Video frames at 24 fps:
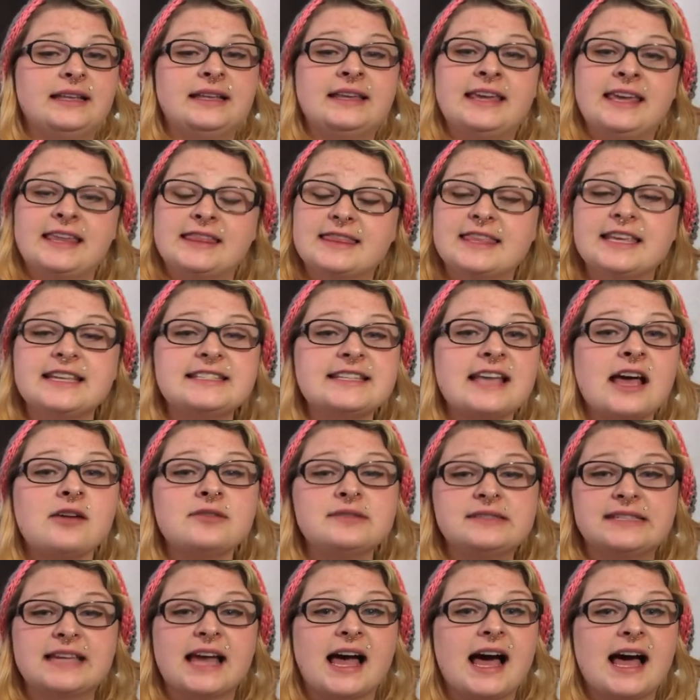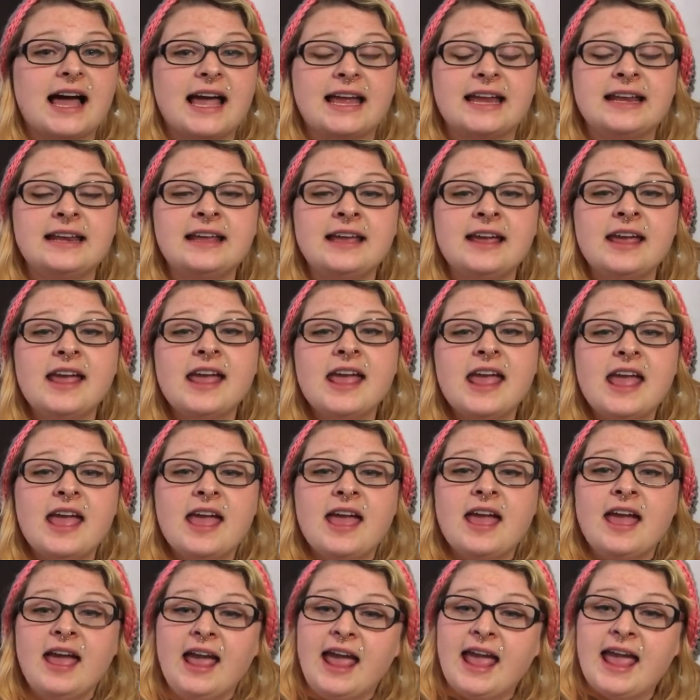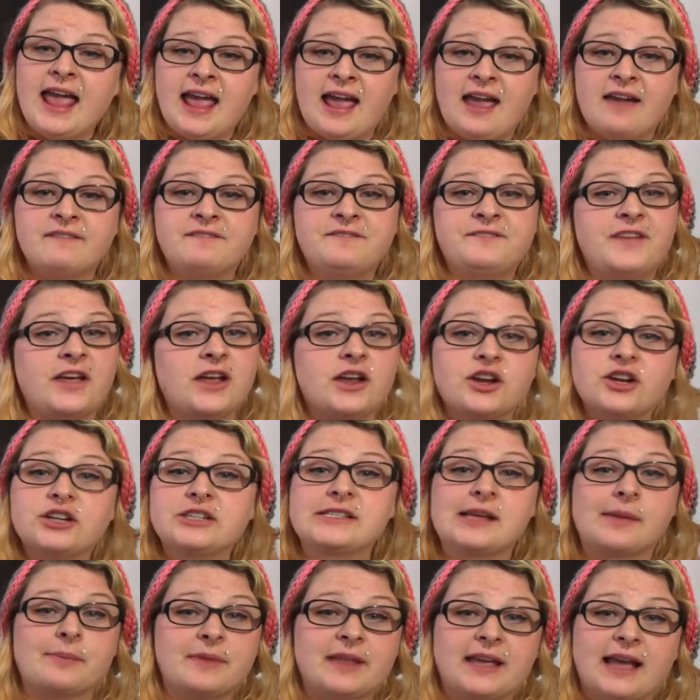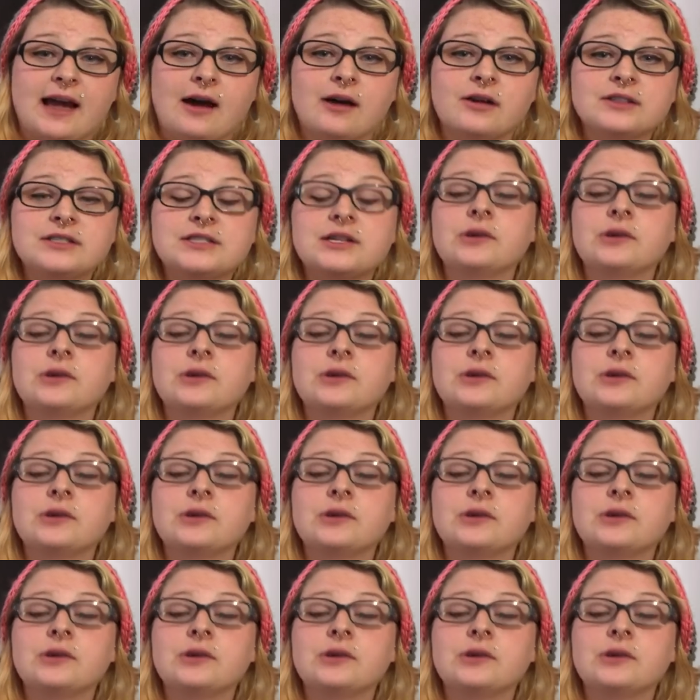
get this outside and figure something out.